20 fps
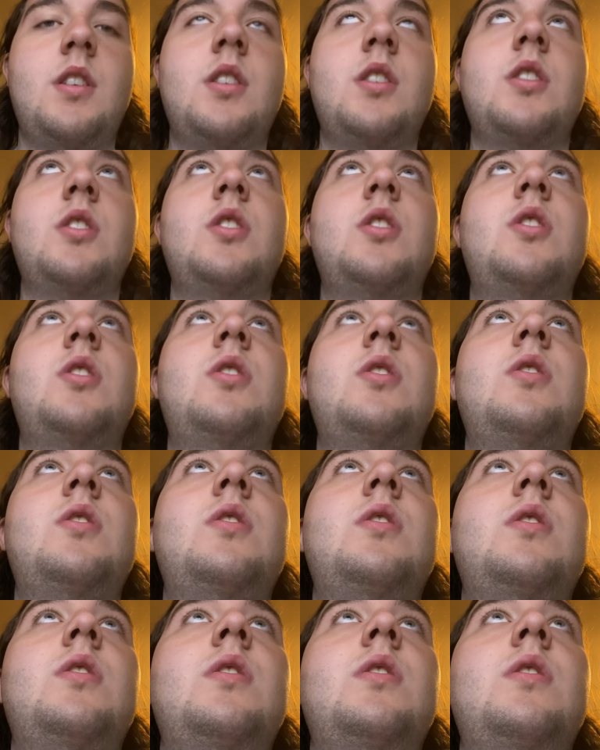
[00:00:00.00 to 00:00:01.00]

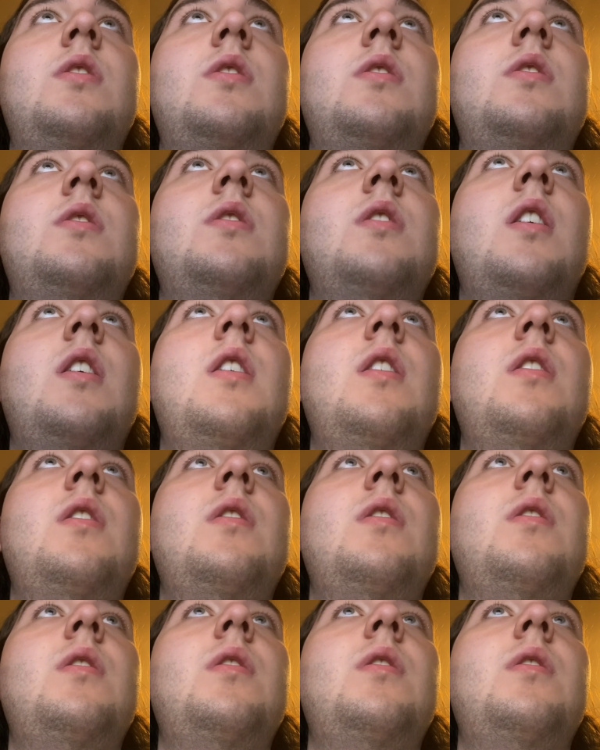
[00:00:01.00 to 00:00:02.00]

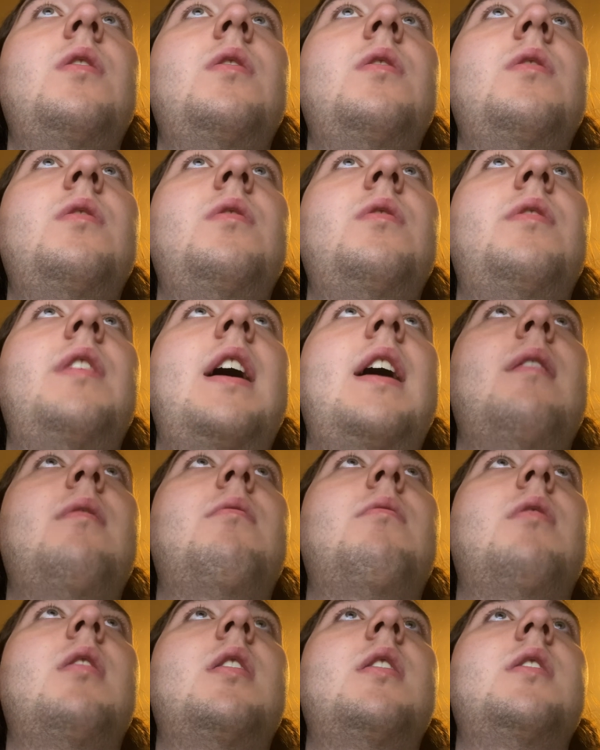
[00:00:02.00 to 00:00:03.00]
So that
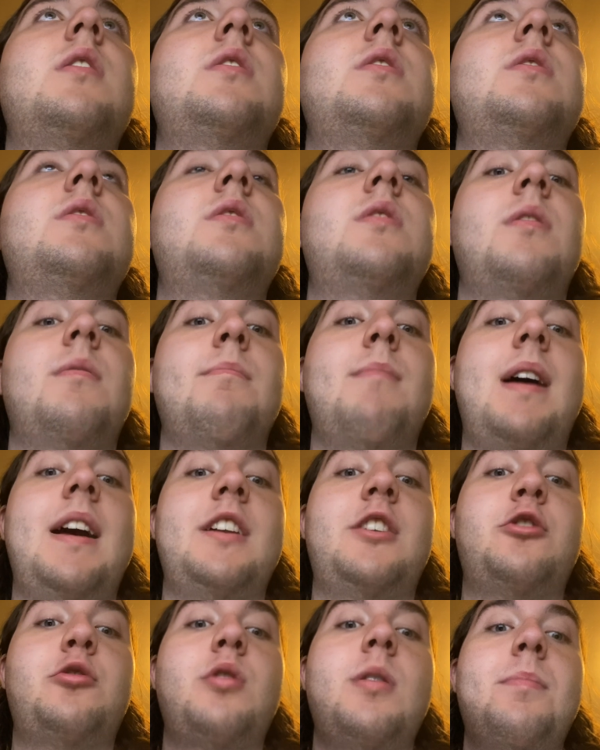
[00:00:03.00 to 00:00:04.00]
was my
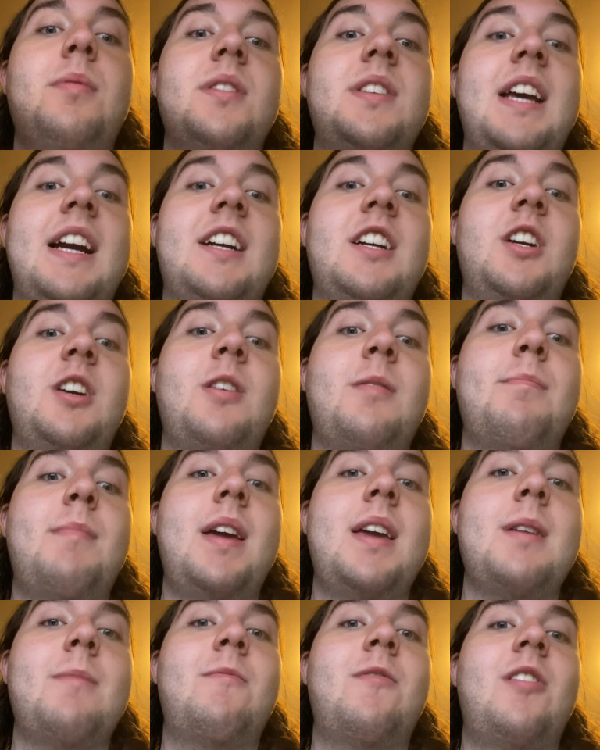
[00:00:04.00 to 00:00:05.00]
triple-decker to
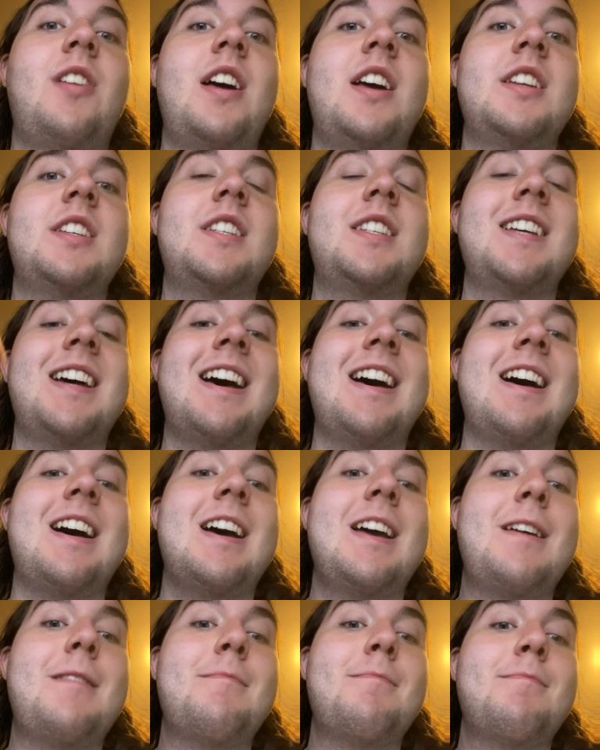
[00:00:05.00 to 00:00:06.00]
make up for lost
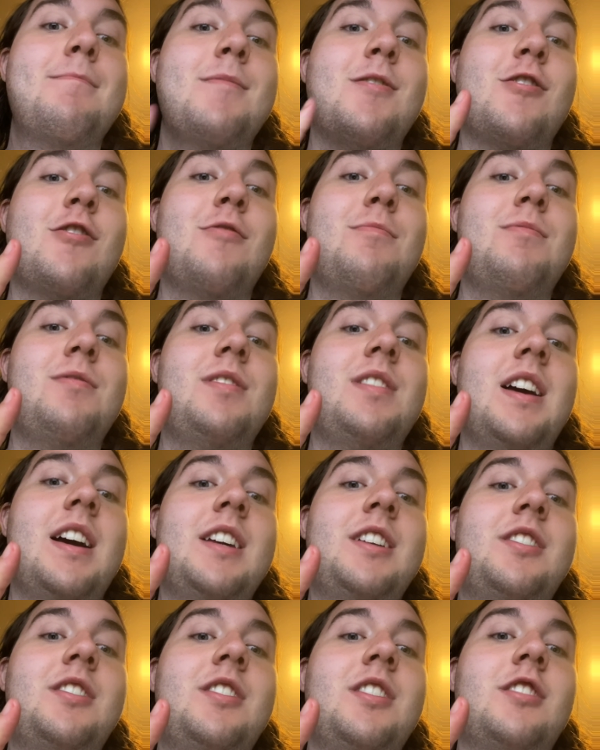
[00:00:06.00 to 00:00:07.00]
time. Hope you
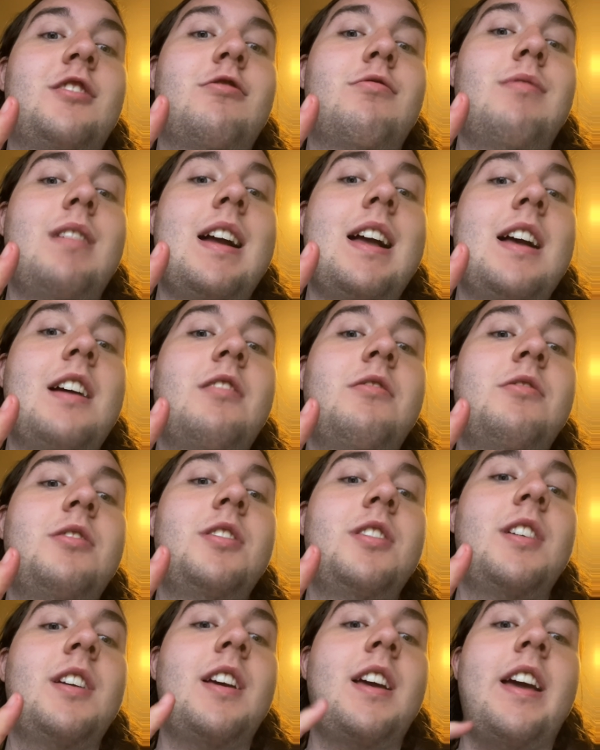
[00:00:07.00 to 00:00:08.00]
guys stuck around,
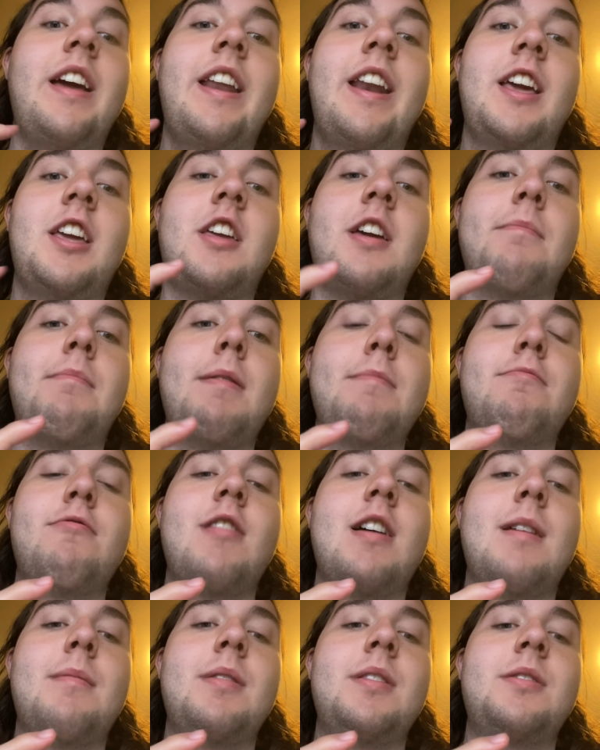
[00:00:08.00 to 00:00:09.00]
and I kept my
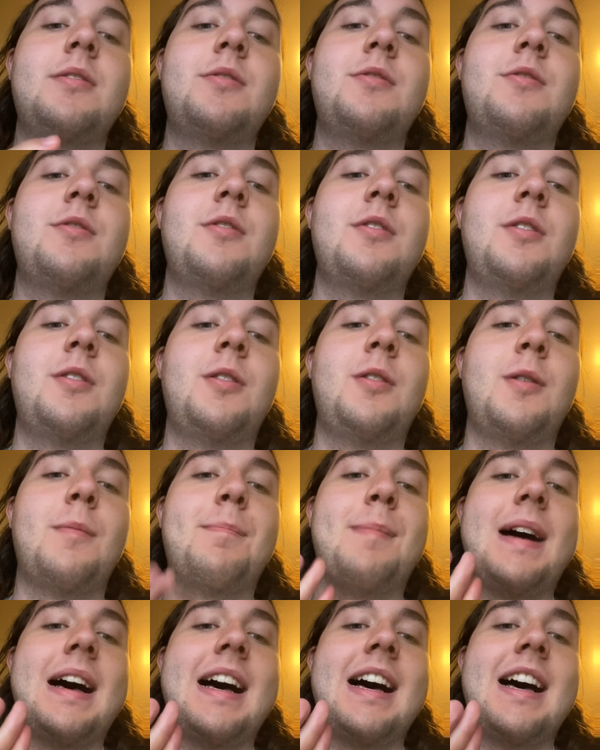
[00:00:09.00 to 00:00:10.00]
promise.
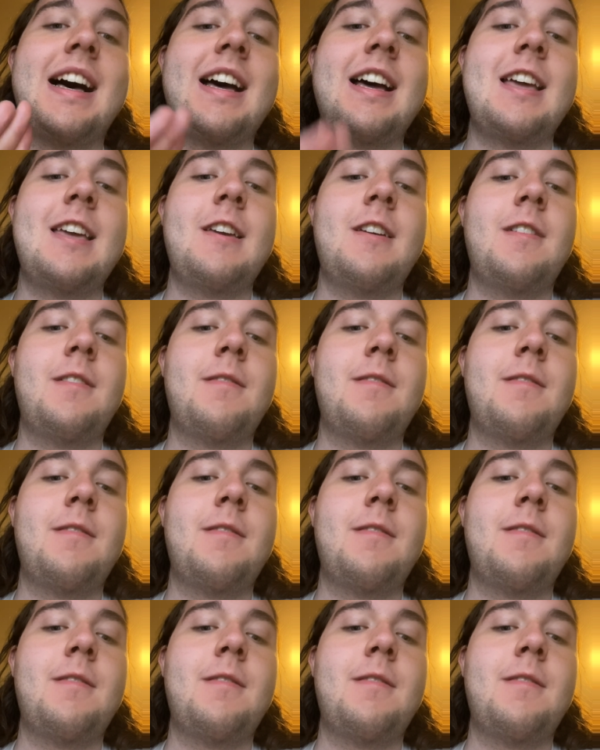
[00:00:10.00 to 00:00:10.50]
Goodbye.